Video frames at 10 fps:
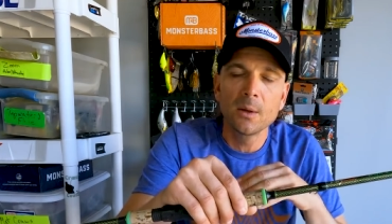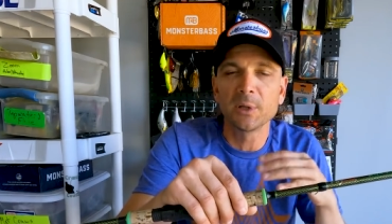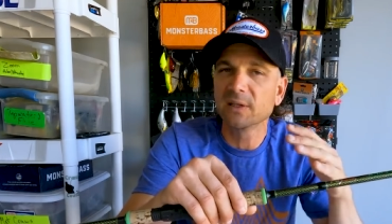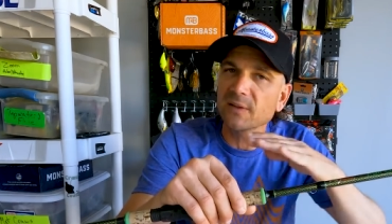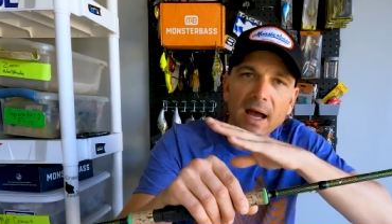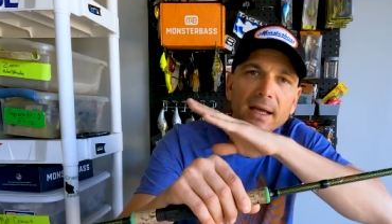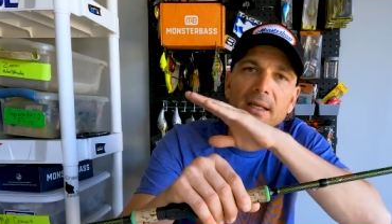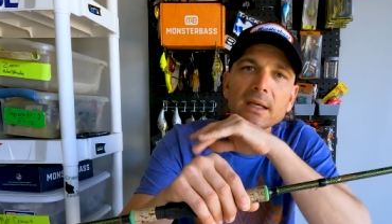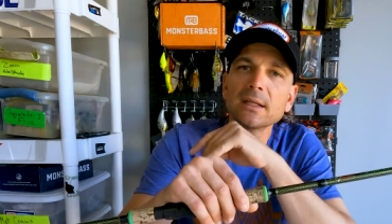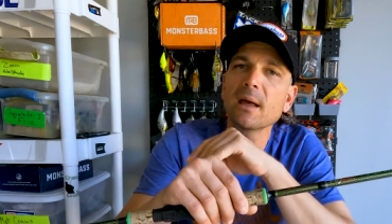because I
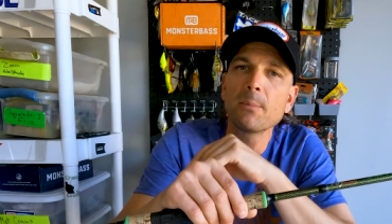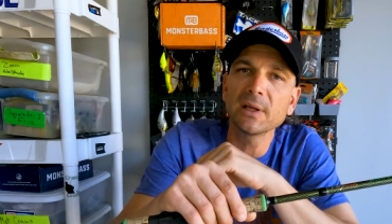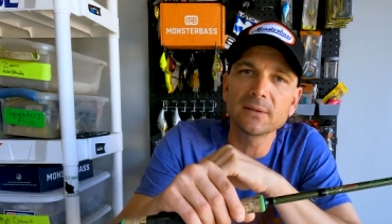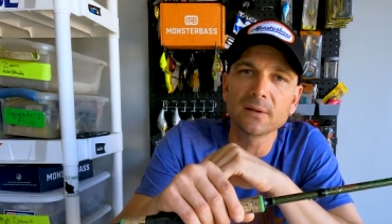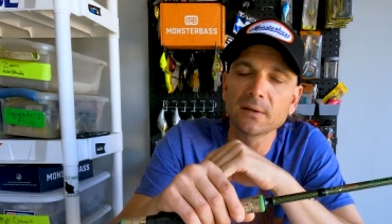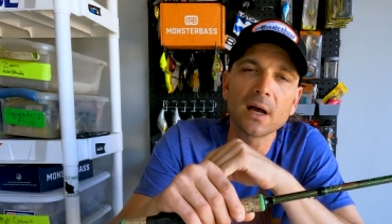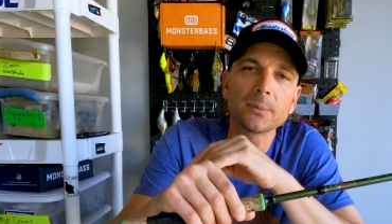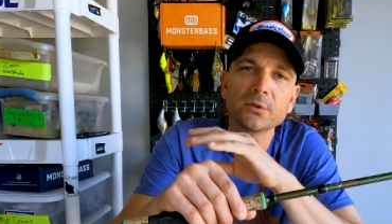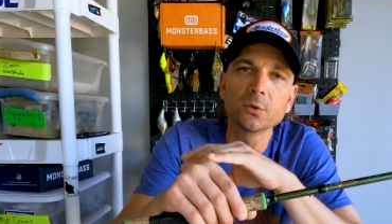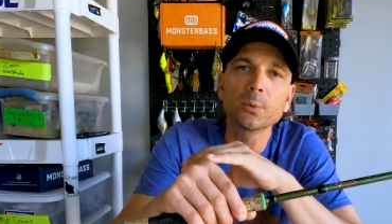can get that bait to the
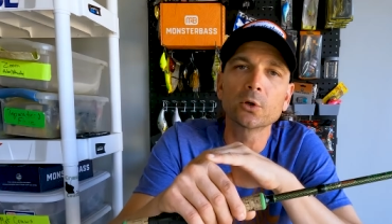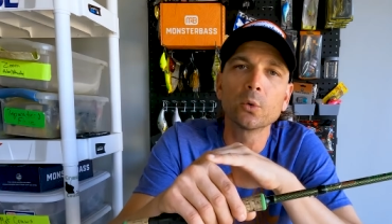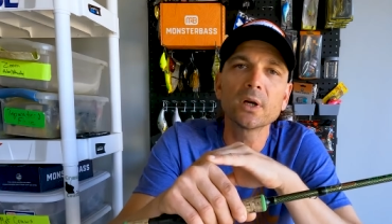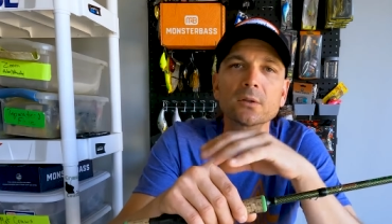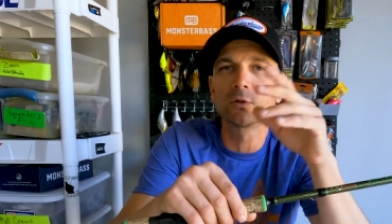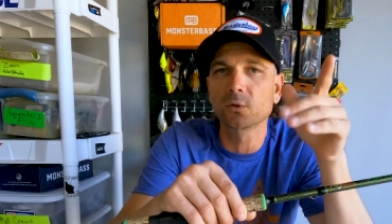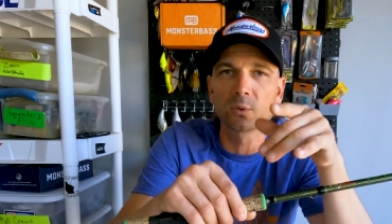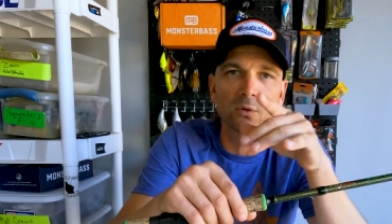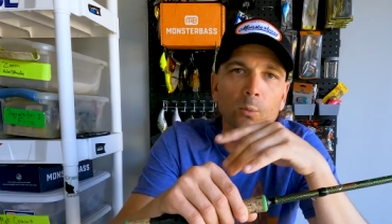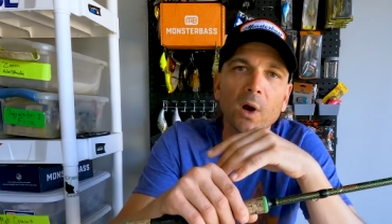top super quick just
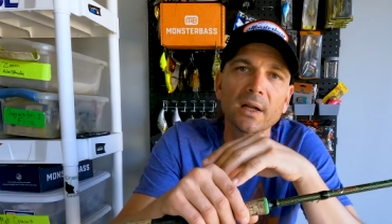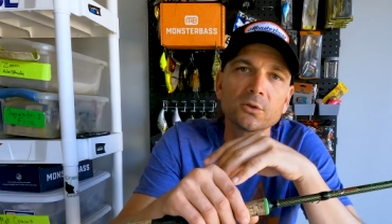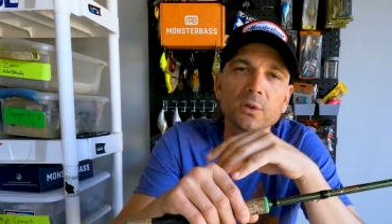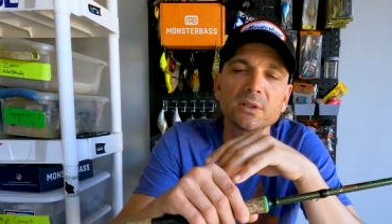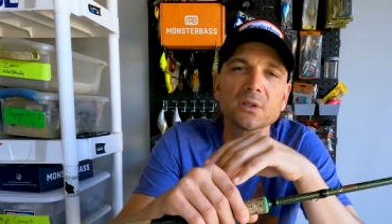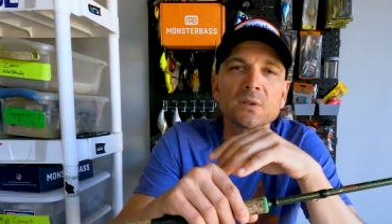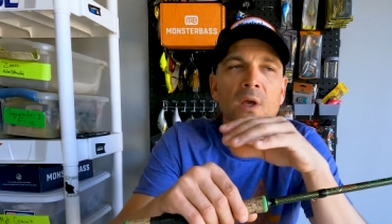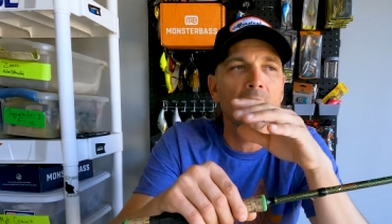with some rod twitches